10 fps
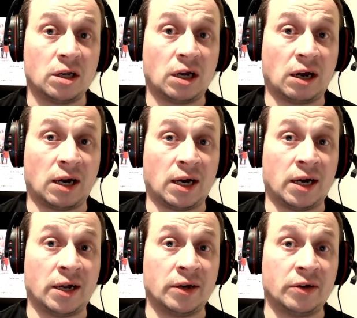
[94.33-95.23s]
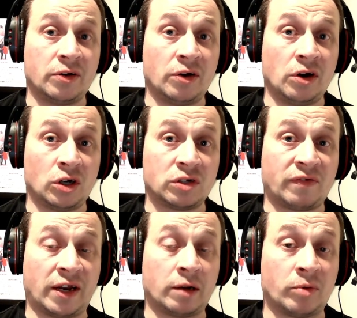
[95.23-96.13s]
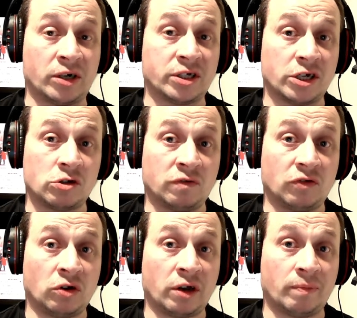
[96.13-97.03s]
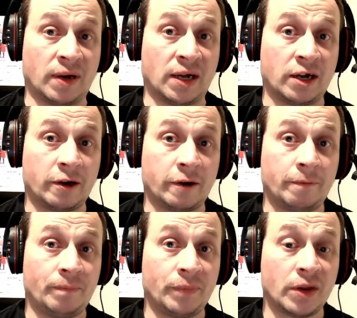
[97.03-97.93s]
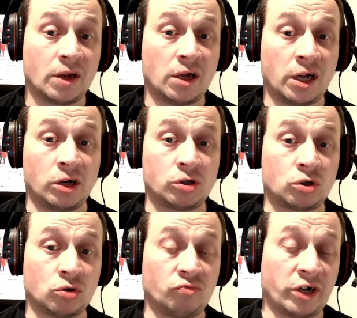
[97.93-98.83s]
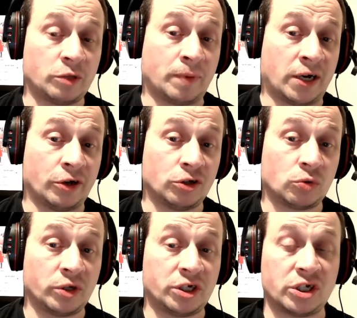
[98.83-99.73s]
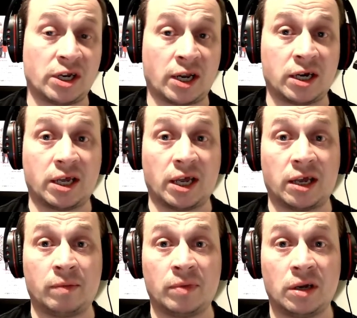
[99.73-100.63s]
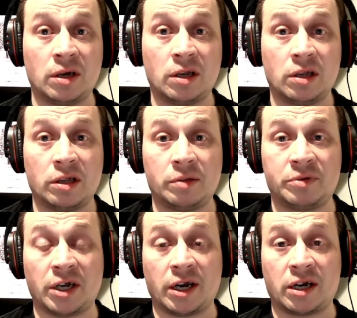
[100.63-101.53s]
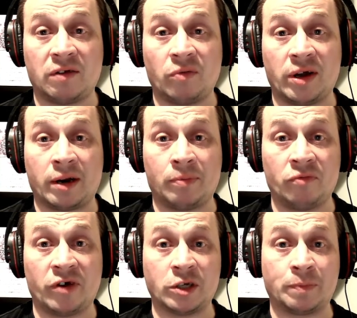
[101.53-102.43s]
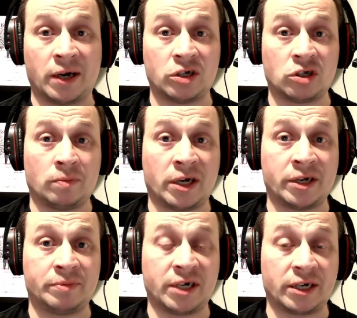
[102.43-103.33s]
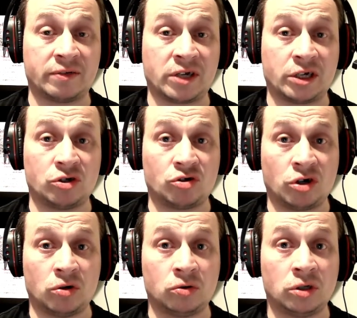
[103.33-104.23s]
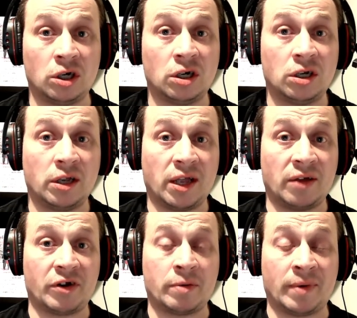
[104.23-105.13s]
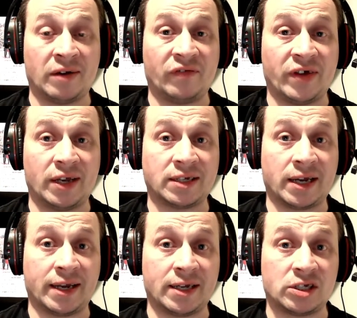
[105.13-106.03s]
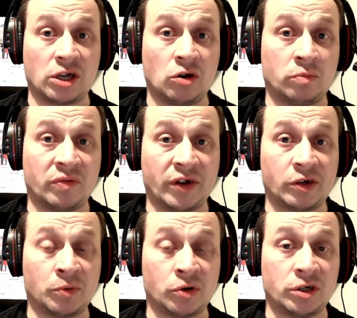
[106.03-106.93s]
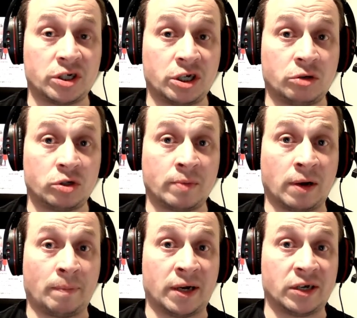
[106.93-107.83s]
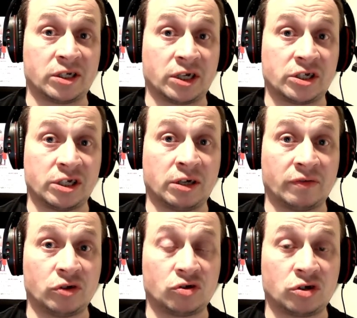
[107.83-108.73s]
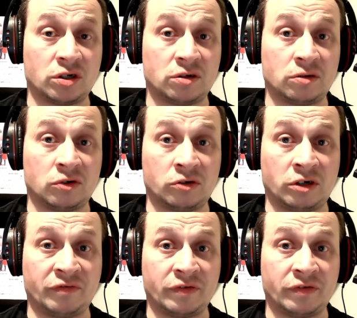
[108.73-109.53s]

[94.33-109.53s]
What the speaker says: and not failing a morale test or falling back. I also took Raise Banners, which is an end game objective where I put raised banners on my objectives I control. Every command phase I get a number of victory points equals the amount of banners I still have control of.